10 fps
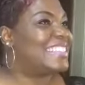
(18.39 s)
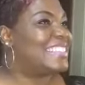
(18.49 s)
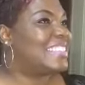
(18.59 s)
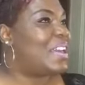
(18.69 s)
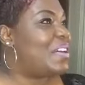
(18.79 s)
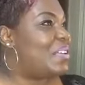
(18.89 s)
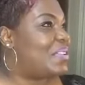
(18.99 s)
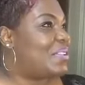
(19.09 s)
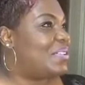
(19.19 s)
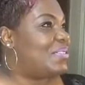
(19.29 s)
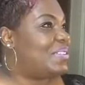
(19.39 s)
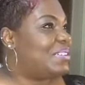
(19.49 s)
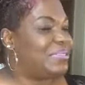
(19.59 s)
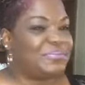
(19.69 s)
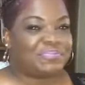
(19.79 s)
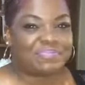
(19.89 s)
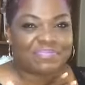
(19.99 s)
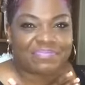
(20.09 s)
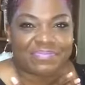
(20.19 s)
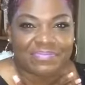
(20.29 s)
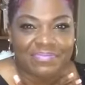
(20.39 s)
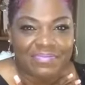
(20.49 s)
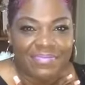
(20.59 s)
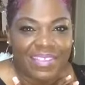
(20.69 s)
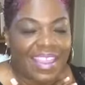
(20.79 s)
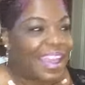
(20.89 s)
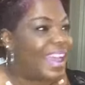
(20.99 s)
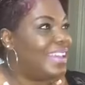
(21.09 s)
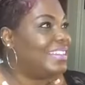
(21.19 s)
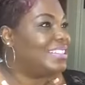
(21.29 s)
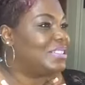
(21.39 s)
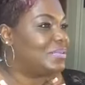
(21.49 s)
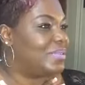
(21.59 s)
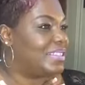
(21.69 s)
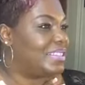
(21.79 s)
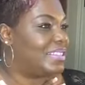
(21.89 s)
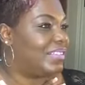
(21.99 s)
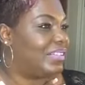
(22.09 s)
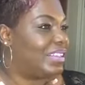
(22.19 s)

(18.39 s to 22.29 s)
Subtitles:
So, I just want to give